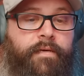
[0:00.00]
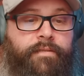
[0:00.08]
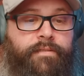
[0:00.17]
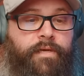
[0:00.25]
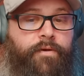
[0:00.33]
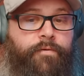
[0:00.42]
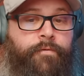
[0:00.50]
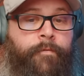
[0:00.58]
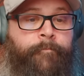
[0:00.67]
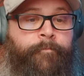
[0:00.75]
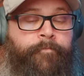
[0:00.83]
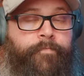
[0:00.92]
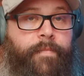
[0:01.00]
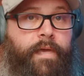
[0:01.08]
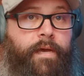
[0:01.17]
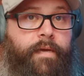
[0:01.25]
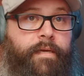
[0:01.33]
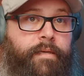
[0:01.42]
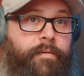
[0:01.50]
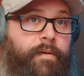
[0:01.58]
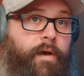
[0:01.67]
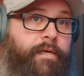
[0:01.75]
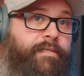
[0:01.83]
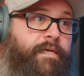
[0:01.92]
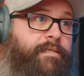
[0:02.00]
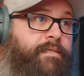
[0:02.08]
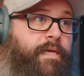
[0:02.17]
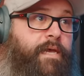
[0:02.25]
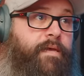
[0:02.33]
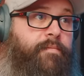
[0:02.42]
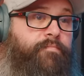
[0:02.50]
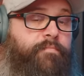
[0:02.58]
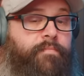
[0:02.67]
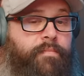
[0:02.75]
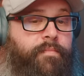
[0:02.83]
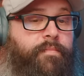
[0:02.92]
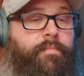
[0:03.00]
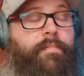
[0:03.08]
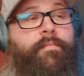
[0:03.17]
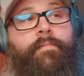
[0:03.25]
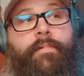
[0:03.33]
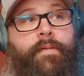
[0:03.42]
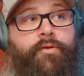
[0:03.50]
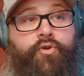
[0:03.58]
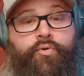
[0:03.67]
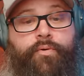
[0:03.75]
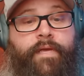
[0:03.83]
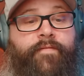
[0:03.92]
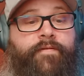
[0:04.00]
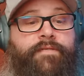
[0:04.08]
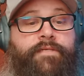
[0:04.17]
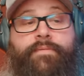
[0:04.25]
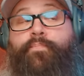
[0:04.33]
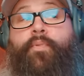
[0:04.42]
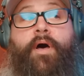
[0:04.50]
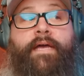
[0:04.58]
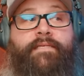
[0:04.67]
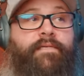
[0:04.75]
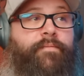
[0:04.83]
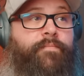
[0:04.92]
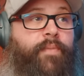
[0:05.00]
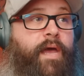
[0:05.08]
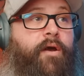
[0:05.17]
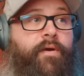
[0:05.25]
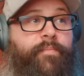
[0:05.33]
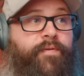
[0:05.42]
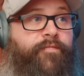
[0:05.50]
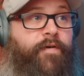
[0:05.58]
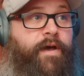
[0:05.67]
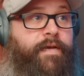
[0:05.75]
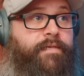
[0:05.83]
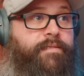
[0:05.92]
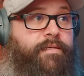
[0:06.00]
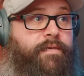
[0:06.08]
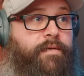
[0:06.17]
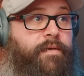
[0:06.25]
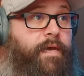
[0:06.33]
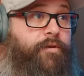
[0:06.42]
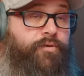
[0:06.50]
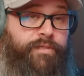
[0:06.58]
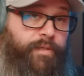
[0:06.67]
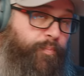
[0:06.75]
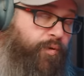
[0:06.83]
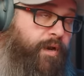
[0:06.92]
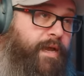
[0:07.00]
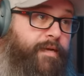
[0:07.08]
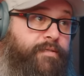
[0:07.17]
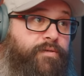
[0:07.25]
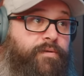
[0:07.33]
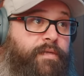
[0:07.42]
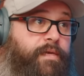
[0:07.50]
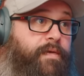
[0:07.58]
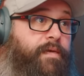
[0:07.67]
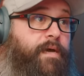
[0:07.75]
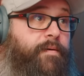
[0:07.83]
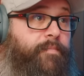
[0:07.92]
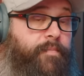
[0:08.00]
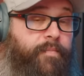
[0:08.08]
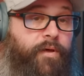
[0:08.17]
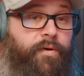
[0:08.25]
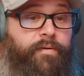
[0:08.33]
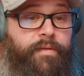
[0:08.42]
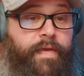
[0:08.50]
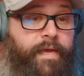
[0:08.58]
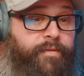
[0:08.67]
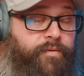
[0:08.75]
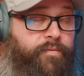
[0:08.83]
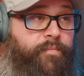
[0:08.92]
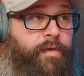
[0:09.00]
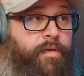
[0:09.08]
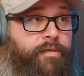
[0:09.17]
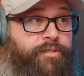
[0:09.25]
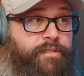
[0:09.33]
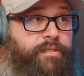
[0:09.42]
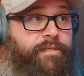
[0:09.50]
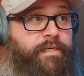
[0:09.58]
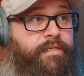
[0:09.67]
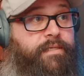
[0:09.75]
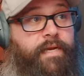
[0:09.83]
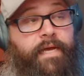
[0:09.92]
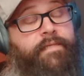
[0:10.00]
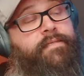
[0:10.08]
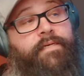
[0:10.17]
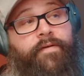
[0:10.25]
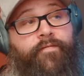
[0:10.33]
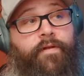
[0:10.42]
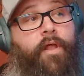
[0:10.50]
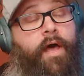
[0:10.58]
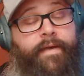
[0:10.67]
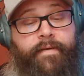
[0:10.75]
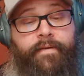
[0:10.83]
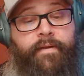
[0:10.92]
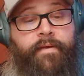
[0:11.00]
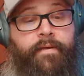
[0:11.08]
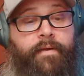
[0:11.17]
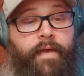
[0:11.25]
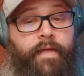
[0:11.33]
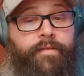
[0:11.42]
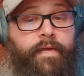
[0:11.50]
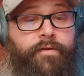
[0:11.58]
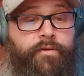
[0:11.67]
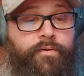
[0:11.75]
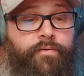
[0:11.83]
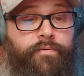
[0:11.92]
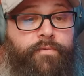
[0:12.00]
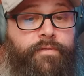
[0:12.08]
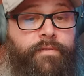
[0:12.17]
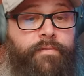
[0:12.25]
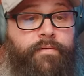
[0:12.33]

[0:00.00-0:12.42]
So, I dare say you could even just buy some power amplifiers and use the pre-outs on the um, on the anthem just to test it out and see if you like it, and then you could